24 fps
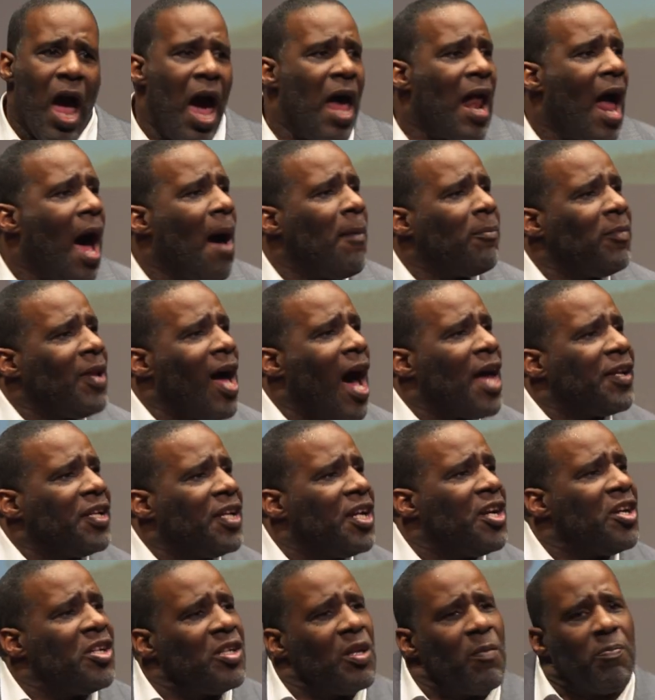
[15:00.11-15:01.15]
And I'm not
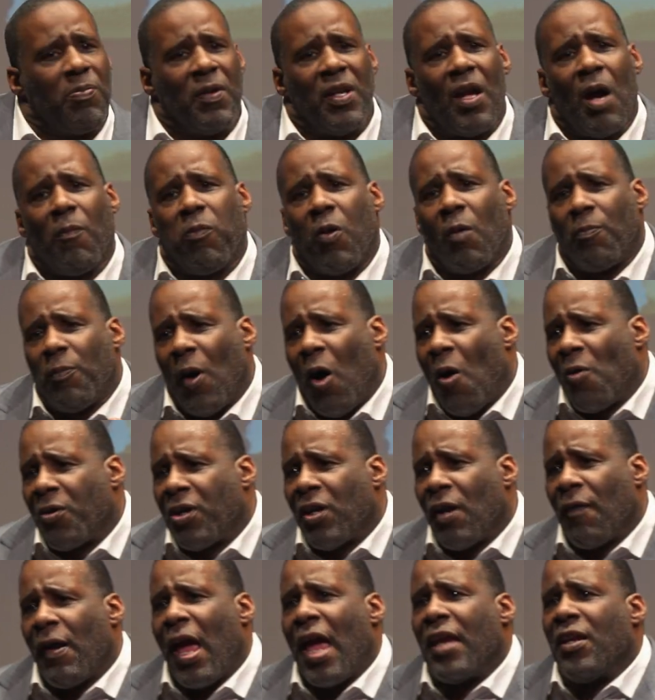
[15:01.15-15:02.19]
here to be a
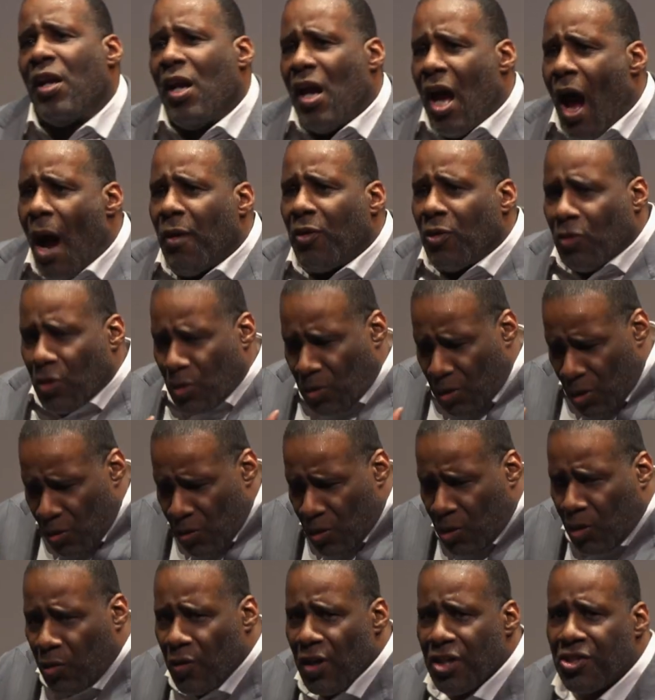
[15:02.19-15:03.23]
proponent of, hey, you could
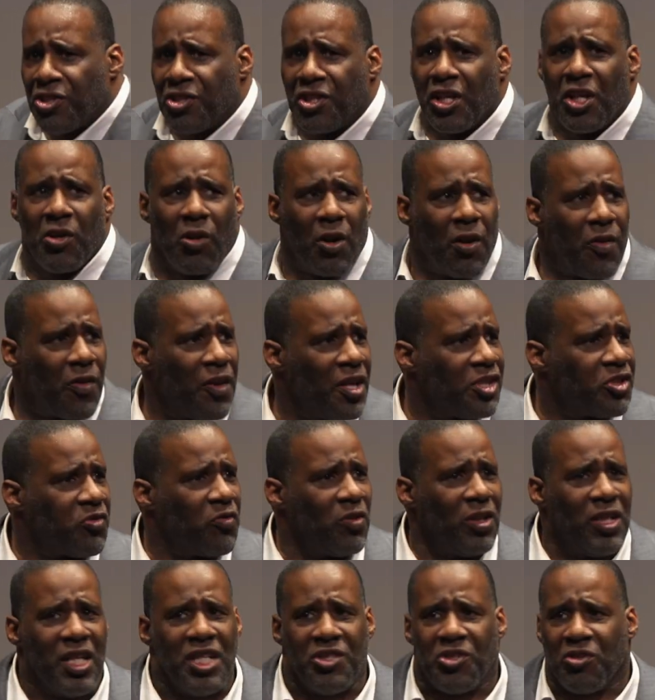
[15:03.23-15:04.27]
do Christian or this
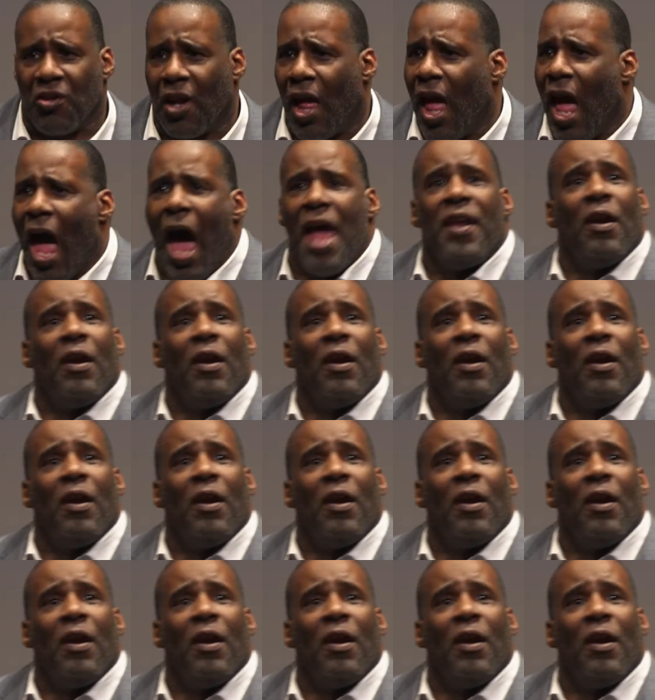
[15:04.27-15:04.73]
religion. Or,